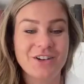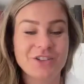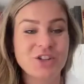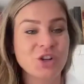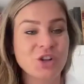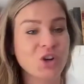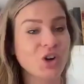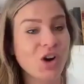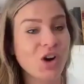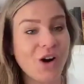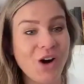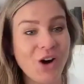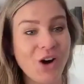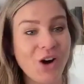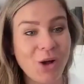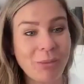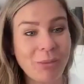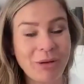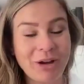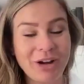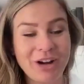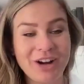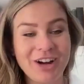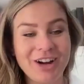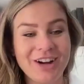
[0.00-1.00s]
because I was like
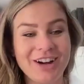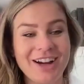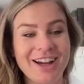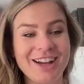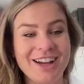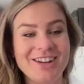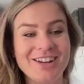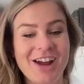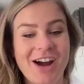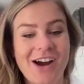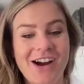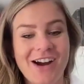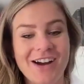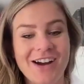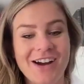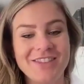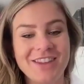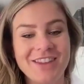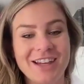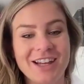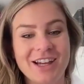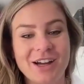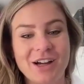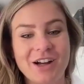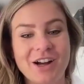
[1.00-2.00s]
in and not in
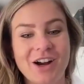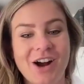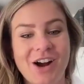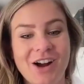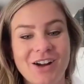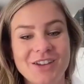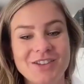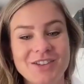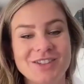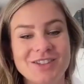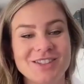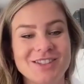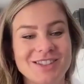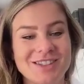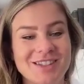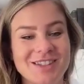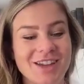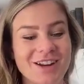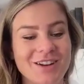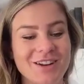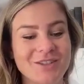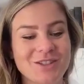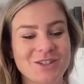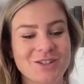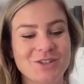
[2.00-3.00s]
like a constant
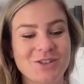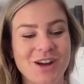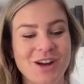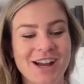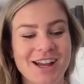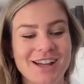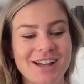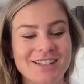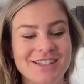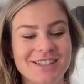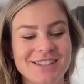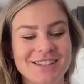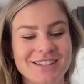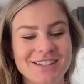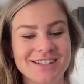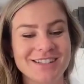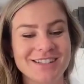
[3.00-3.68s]
state of stress. Oh